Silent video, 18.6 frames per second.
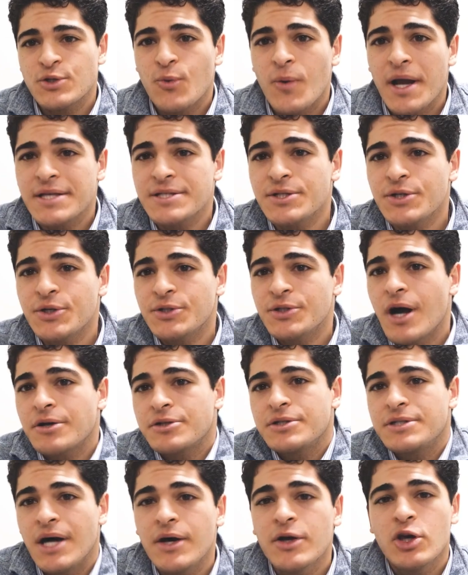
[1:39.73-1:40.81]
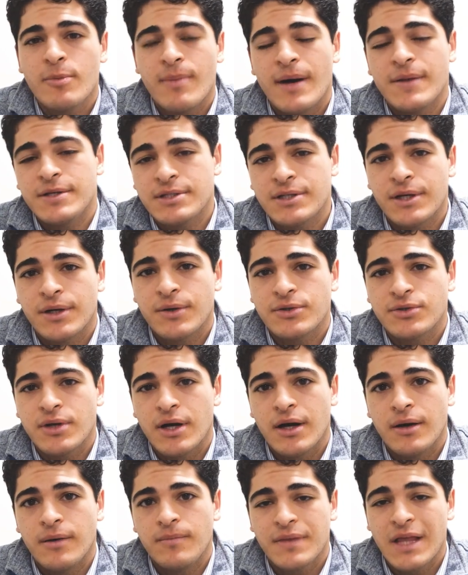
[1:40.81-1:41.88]
So why doesn't your doctor tell you about these clinical
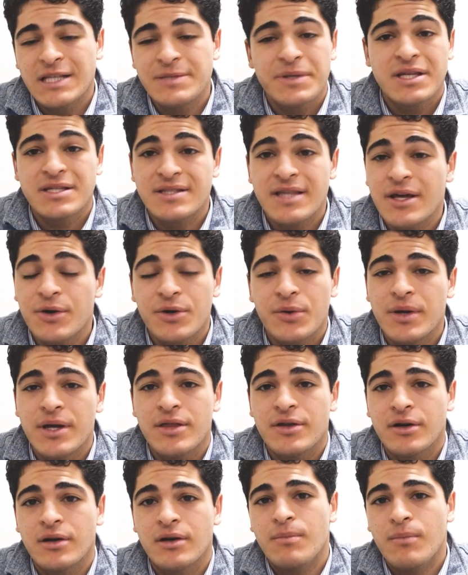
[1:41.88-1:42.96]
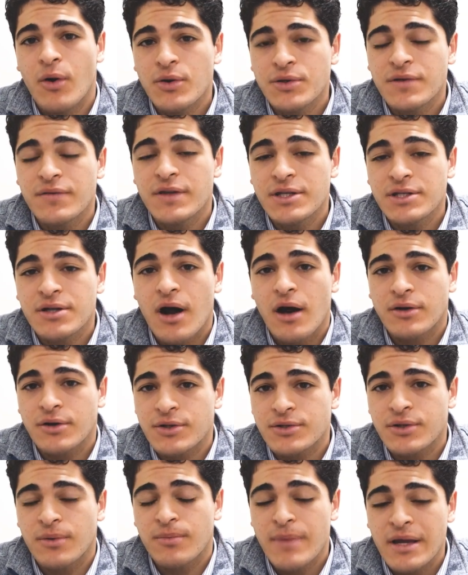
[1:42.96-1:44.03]
trials? That's because they don't know either. Most of these
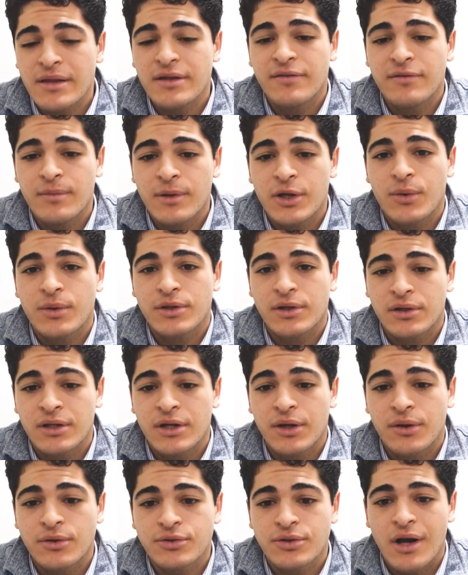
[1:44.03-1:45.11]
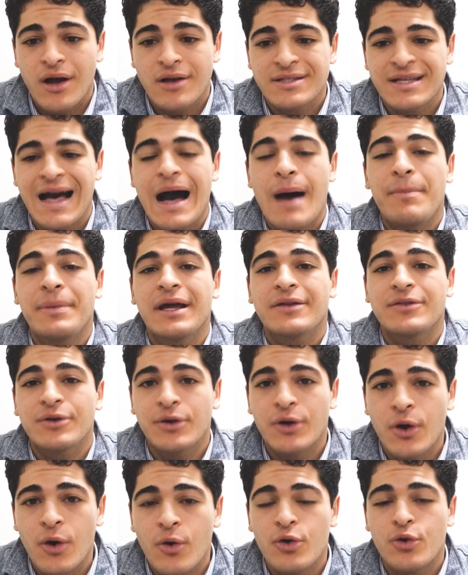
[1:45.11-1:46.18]
doctors are mainly familiar with the clinical trials happening at
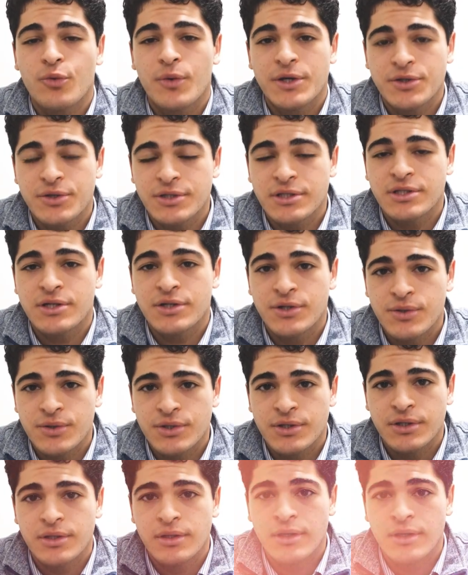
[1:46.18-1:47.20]
their own research institution.